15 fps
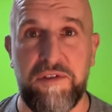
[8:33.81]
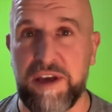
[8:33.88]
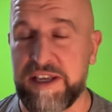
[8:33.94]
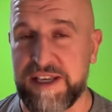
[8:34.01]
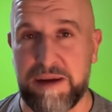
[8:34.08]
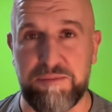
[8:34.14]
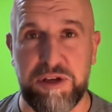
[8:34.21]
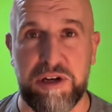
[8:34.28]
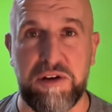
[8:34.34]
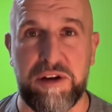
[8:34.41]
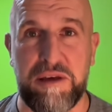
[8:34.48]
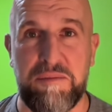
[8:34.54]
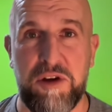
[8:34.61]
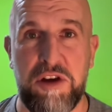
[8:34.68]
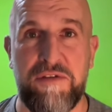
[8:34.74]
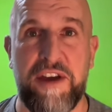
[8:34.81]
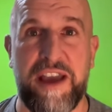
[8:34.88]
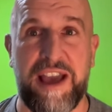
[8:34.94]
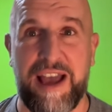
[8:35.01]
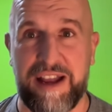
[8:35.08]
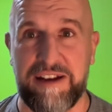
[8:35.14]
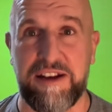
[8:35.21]
He's absolutely
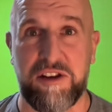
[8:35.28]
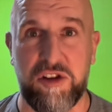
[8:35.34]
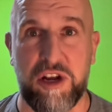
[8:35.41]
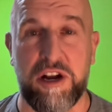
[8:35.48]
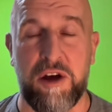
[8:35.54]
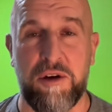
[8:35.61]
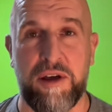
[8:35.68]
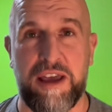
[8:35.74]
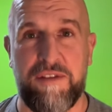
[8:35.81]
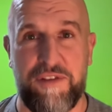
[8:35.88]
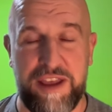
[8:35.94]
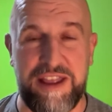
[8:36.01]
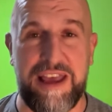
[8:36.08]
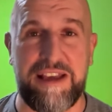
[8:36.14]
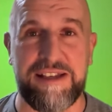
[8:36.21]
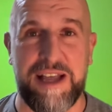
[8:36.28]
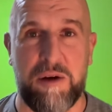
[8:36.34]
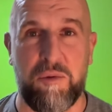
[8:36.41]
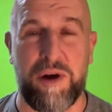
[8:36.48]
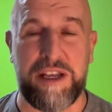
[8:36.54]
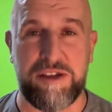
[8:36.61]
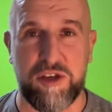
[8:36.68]
moving. And, you know, if he needs
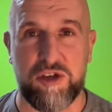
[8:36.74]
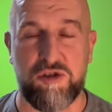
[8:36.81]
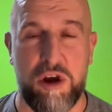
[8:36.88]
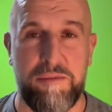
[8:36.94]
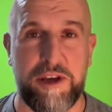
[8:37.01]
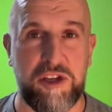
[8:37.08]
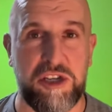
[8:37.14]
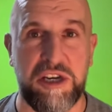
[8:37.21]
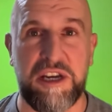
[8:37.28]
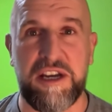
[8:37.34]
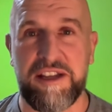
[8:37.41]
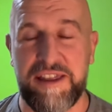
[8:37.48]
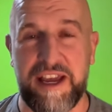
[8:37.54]
that weight to scrummage,